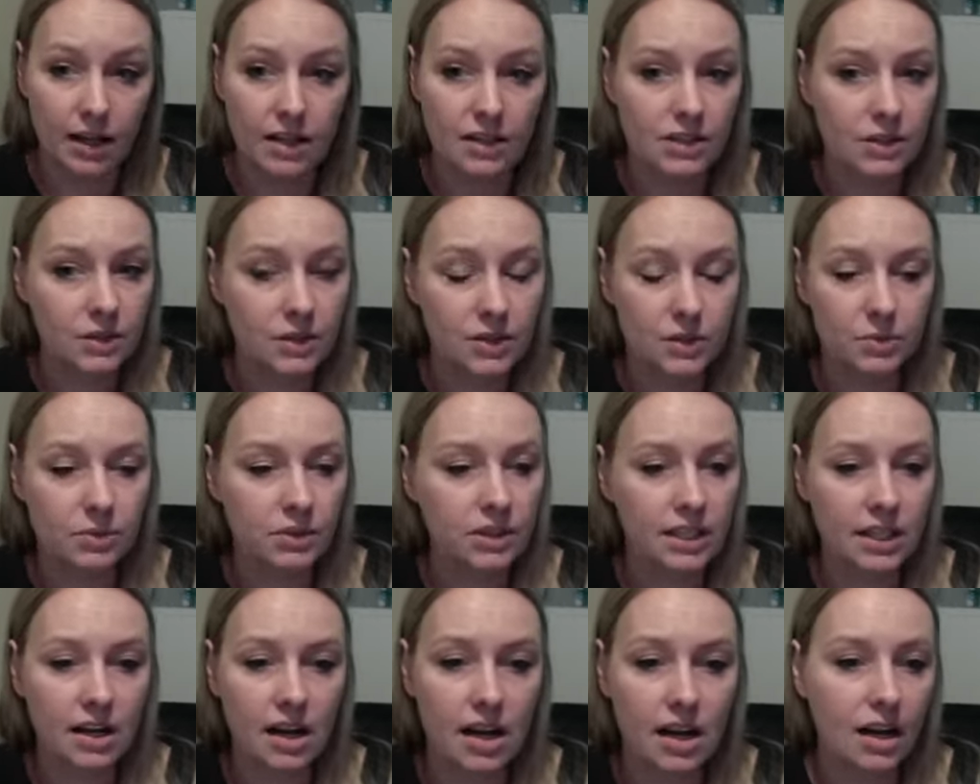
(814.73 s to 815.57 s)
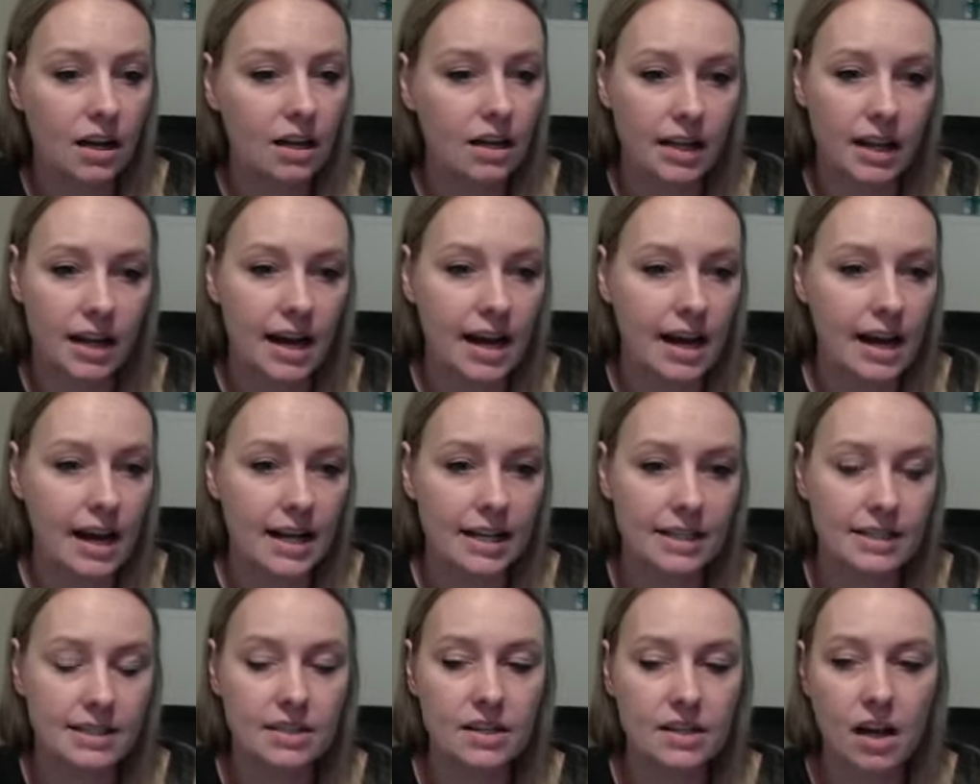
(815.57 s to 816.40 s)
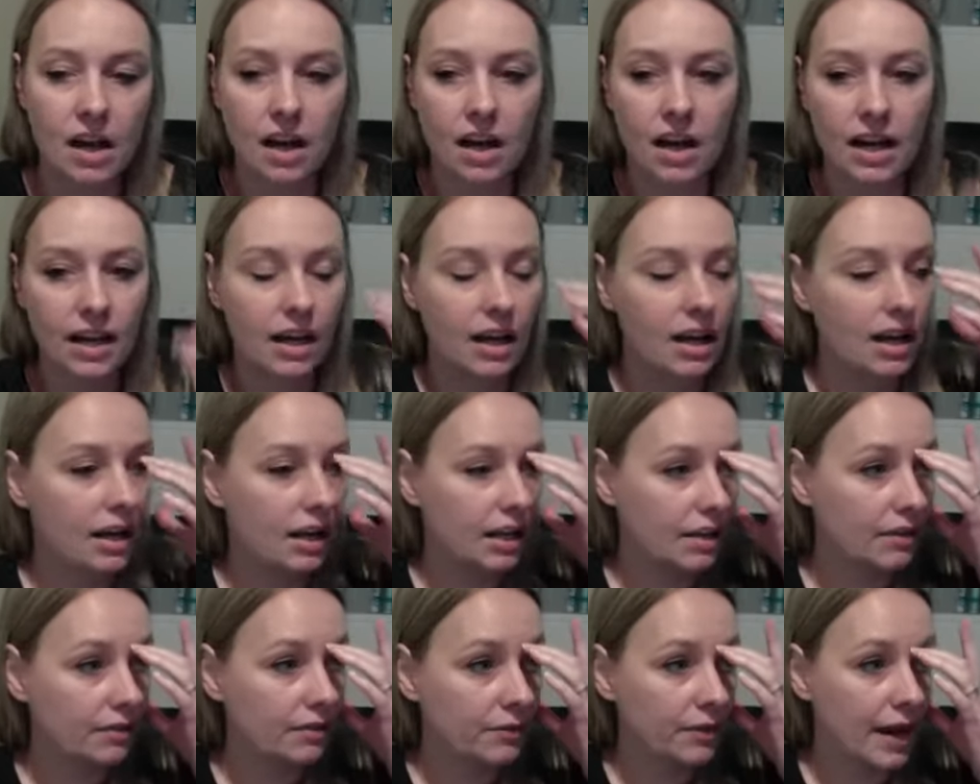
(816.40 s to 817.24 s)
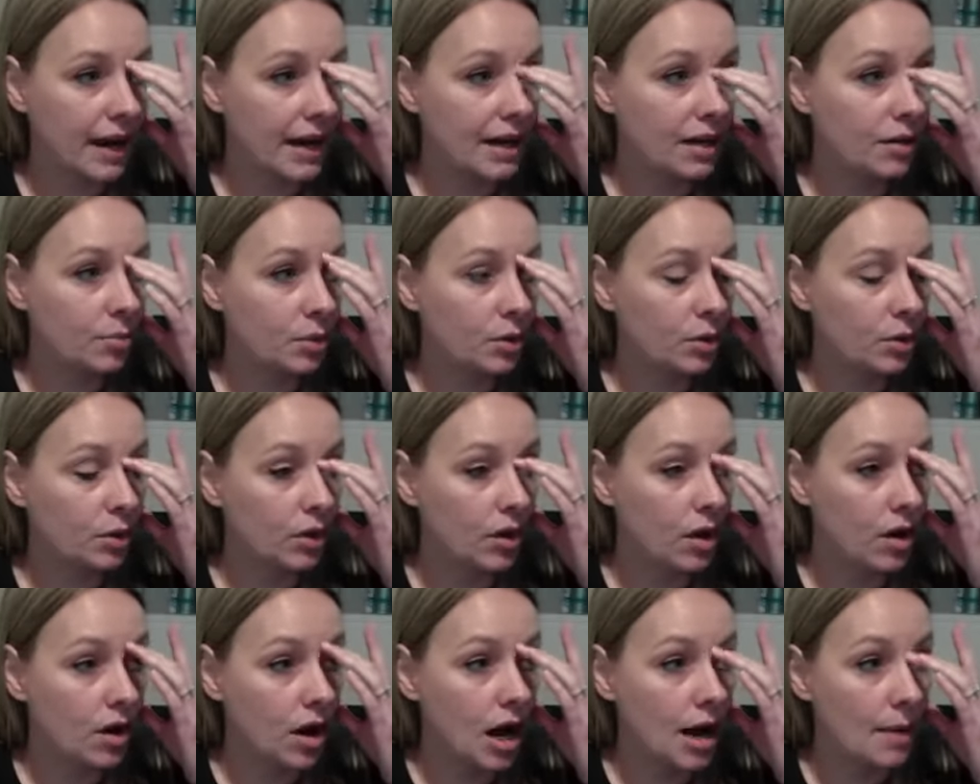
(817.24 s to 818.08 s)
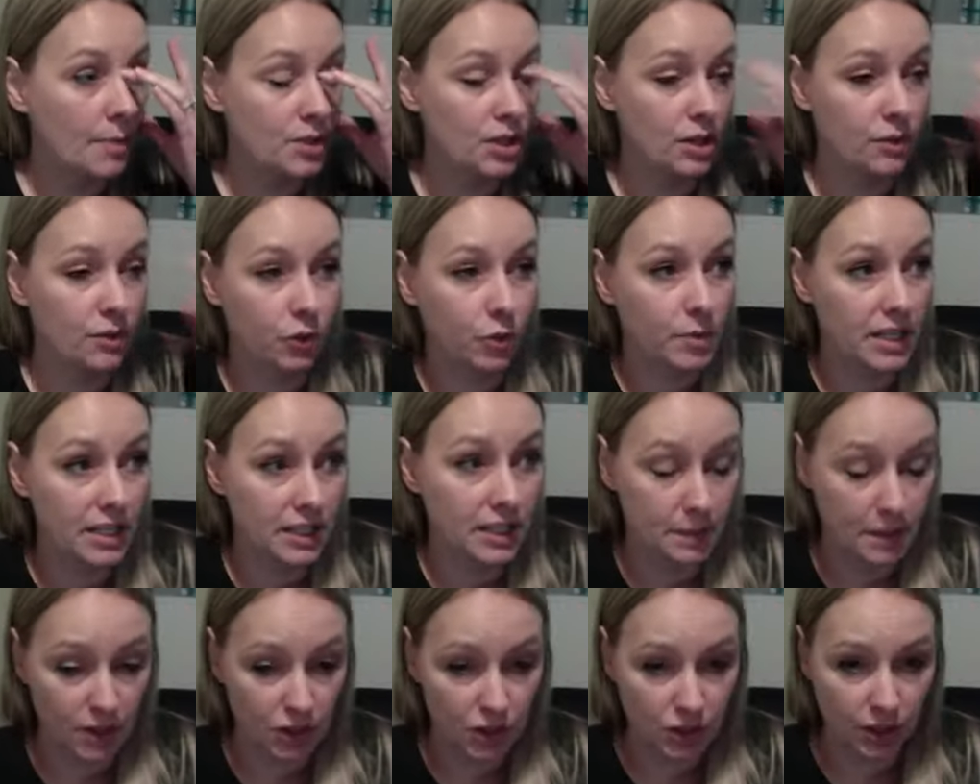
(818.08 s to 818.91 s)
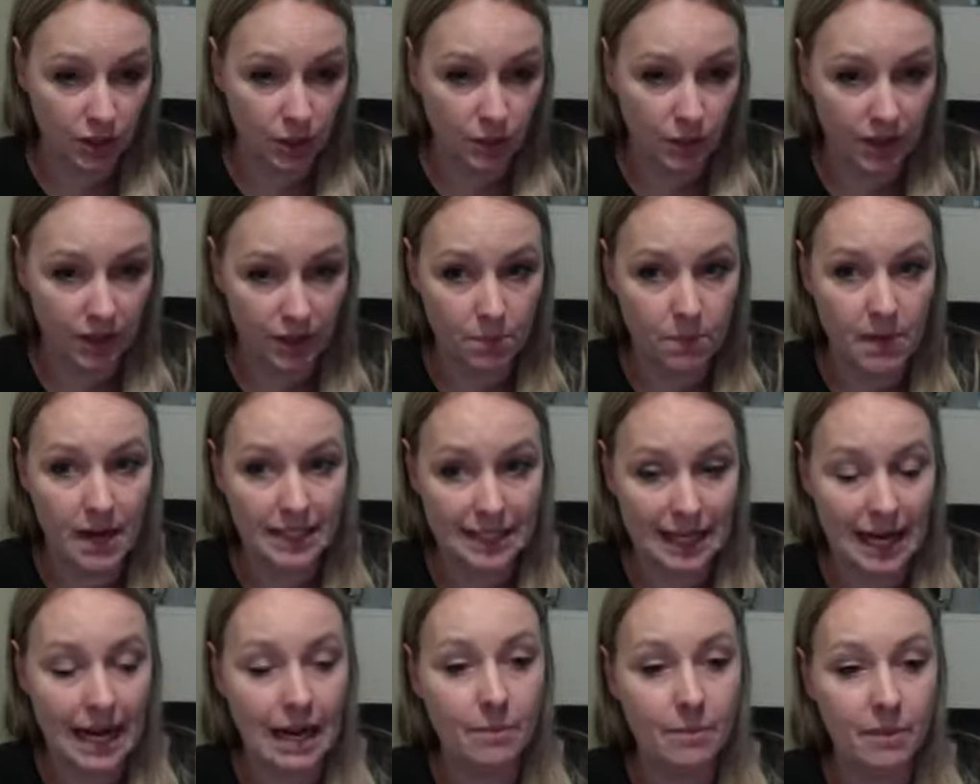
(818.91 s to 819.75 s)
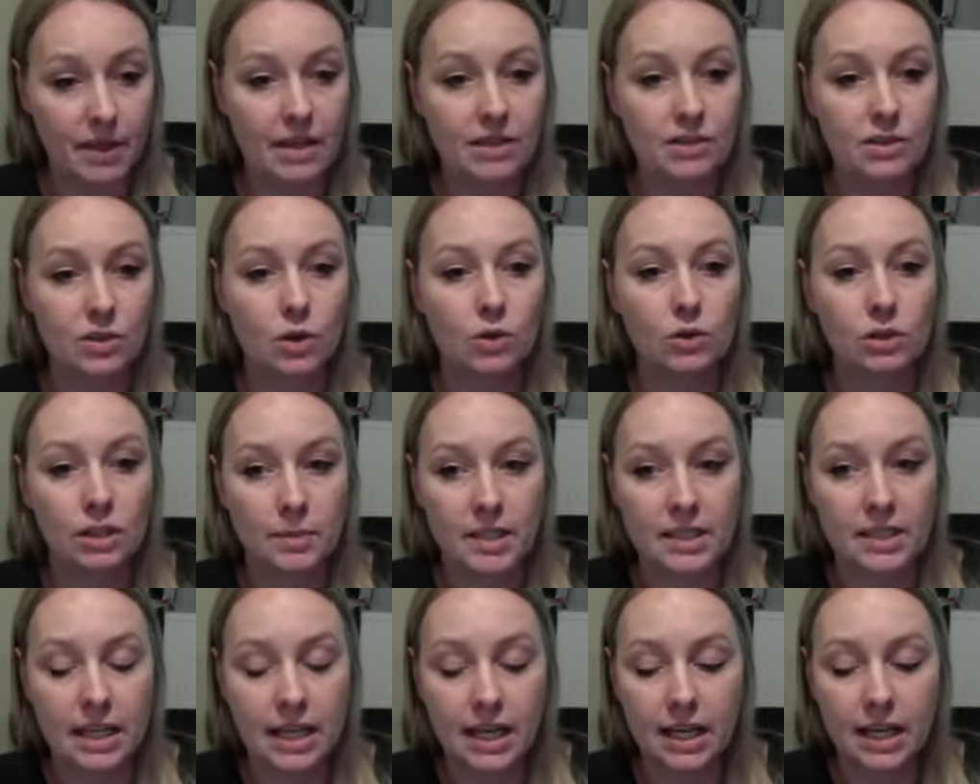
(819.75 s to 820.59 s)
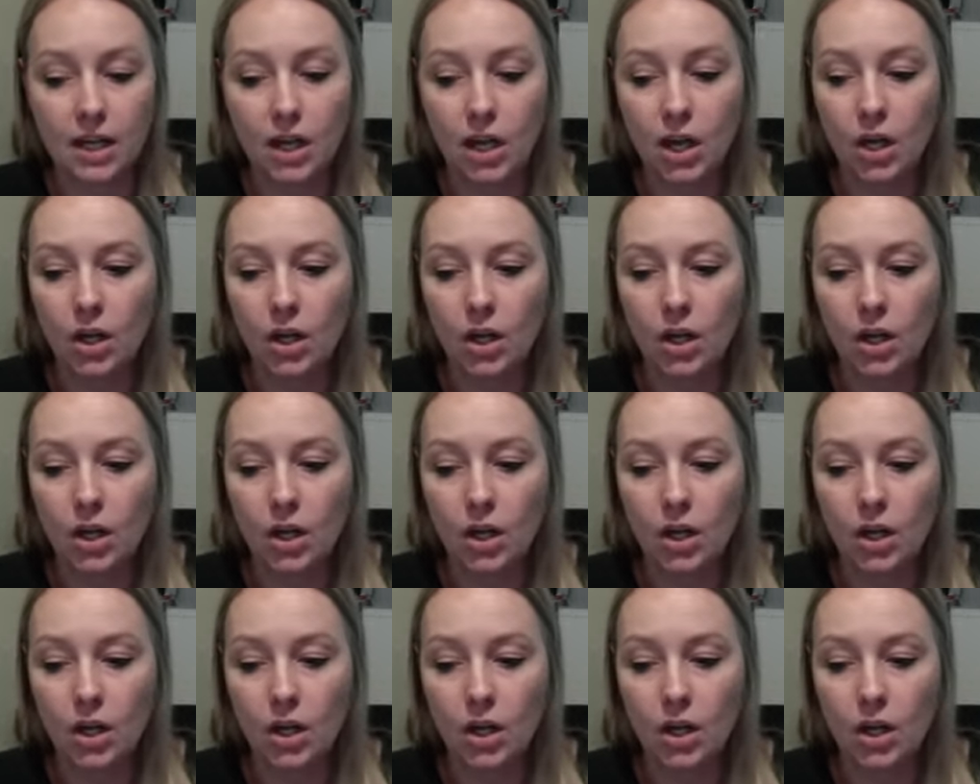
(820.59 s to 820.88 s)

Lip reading: So it's really not, it's not a viable option for me, especially with my time being so limited.